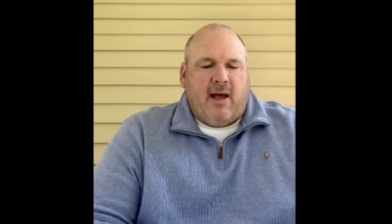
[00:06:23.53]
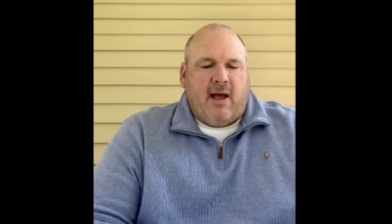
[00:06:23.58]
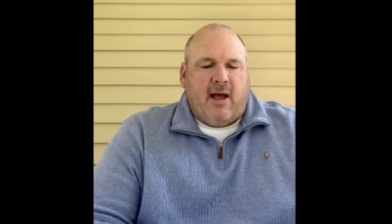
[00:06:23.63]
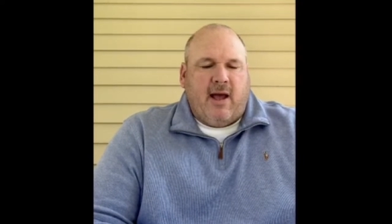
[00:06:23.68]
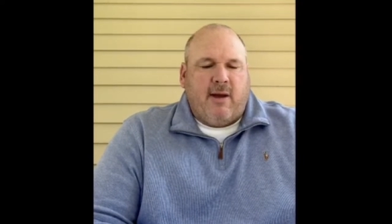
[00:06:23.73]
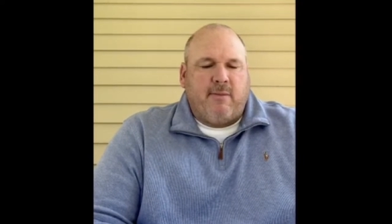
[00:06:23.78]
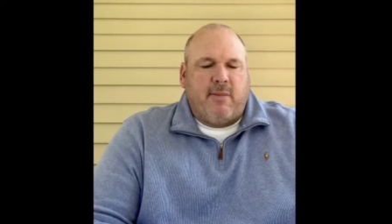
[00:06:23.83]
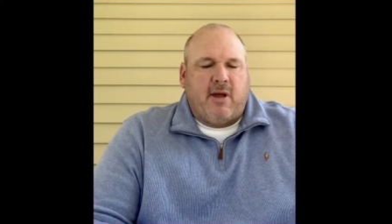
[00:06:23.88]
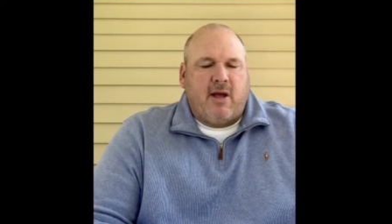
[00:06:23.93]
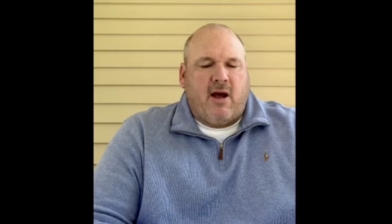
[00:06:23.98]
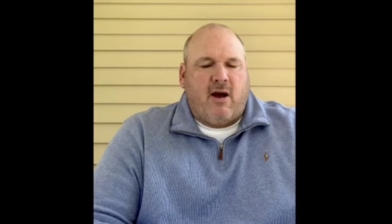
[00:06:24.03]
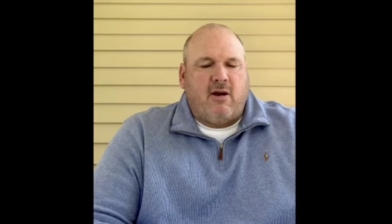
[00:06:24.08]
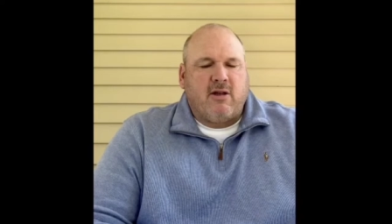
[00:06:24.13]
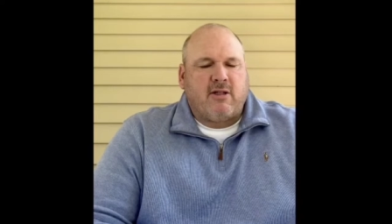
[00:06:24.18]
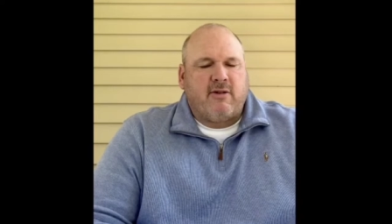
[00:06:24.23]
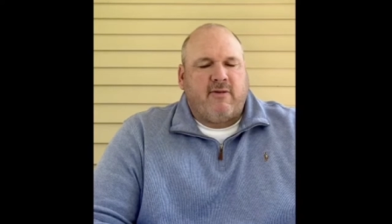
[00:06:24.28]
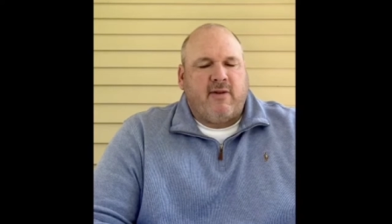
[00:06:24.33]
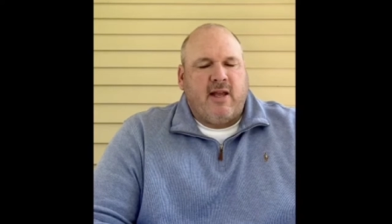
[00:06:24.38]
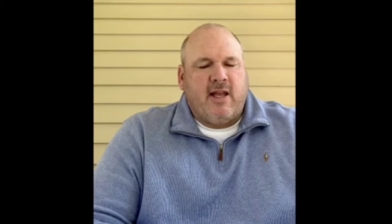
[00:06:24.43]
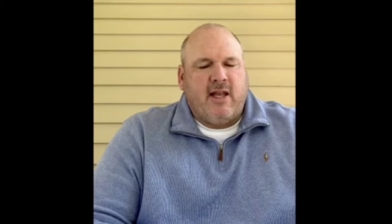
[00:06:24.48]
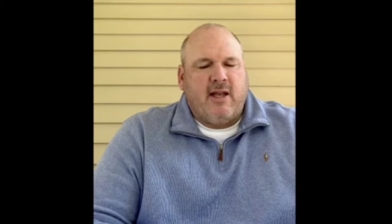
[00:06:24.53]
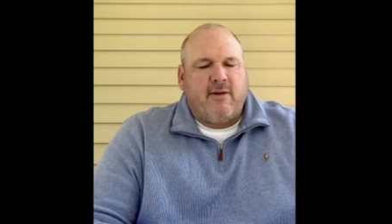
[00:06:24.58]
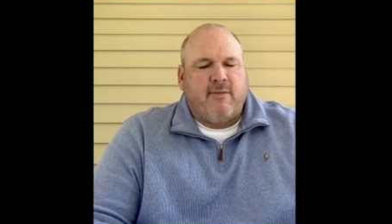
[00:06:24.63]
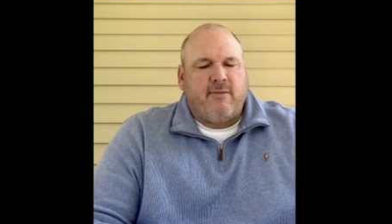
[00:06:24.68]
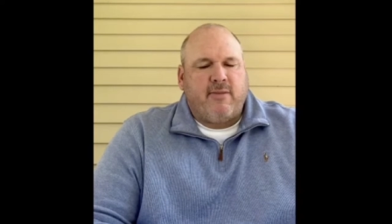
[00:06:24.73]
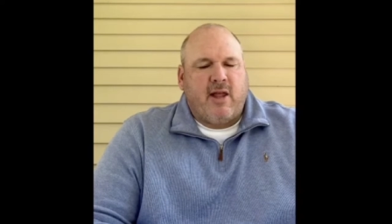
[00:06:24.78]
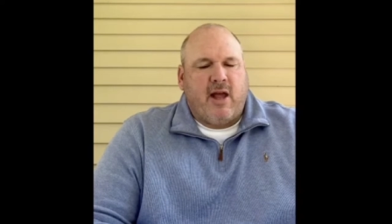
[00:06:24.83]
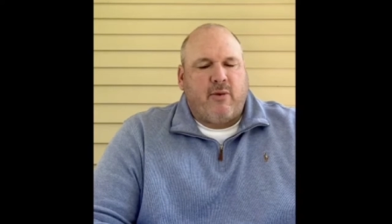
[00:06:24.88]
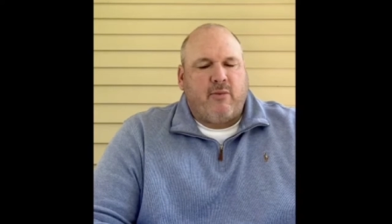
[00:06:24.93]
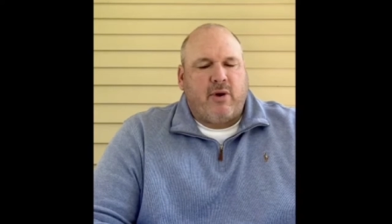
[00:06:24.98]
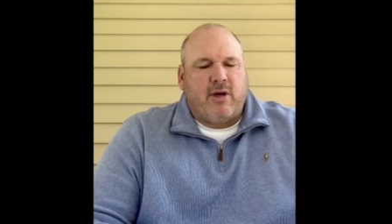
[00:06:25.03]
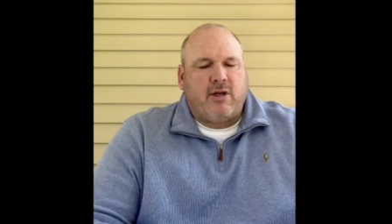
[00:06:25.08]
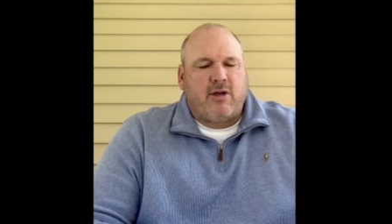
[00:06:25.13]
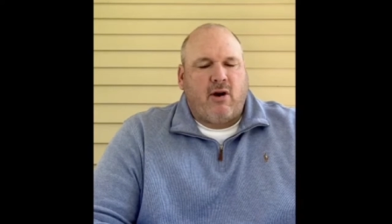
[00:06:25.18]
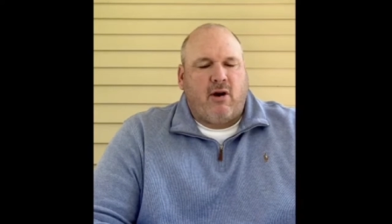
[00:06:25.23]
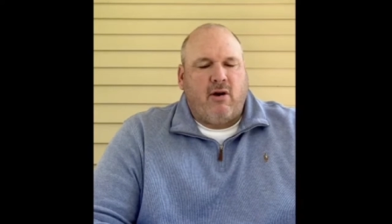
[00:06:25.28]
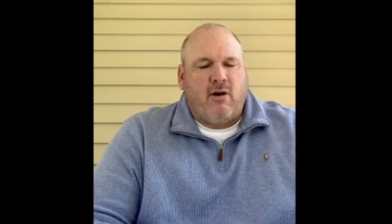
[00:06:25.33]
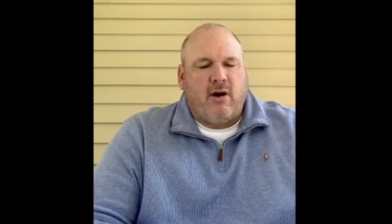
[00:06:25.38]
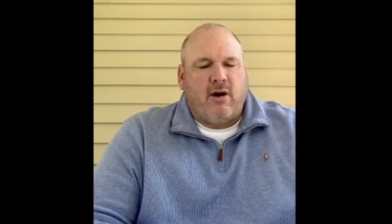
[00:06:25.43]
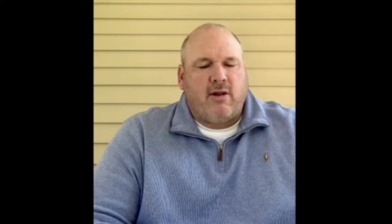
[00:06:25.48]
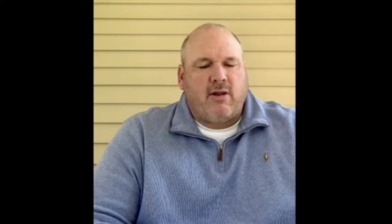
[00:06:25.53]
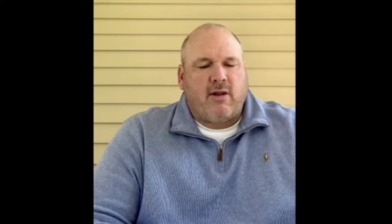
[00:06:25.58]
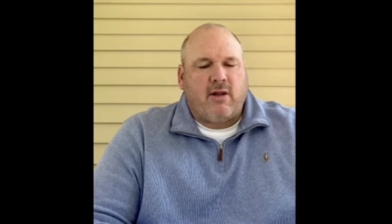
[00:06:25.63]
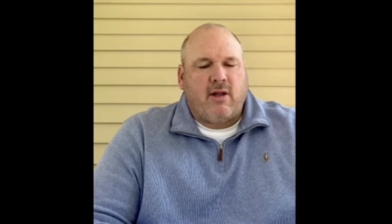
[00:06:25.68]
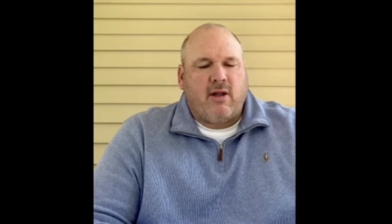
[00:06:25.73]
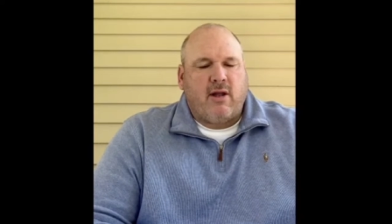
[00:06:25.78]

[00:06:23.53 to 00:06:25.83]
and because of him that returneth,